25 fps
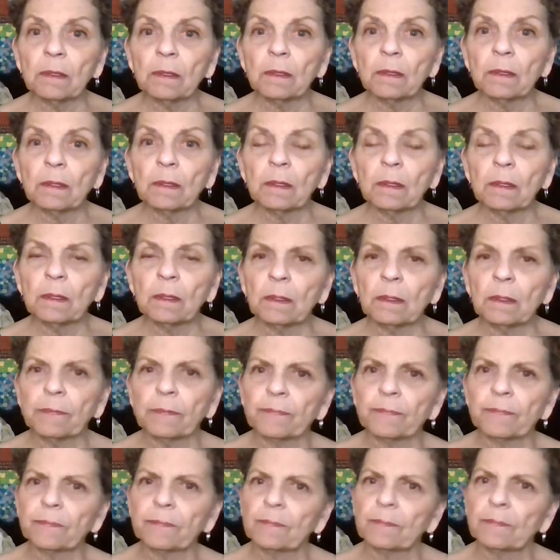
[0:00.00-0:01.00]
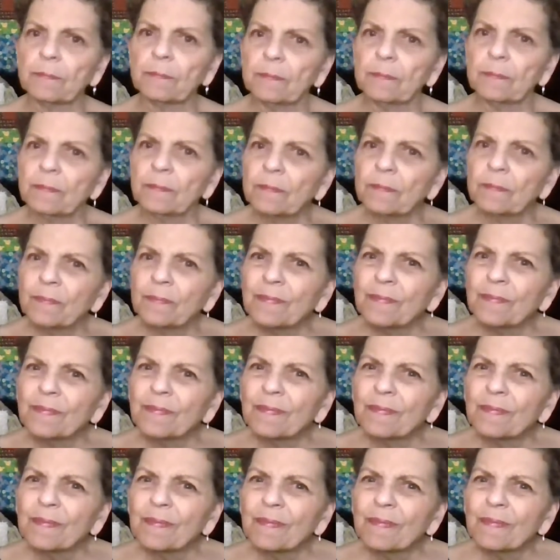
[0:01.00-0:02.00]

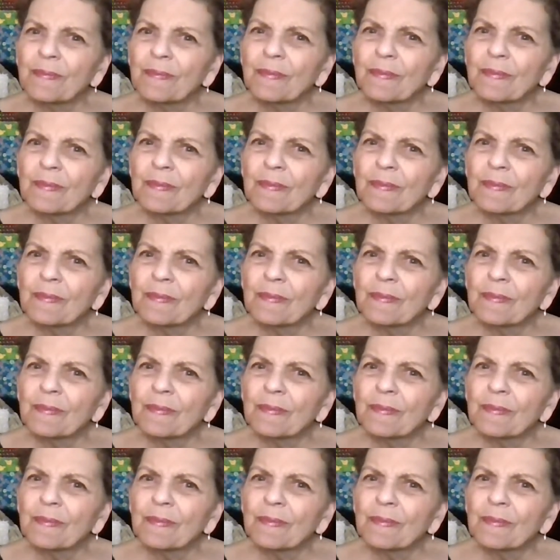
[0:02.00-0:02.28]
(silence)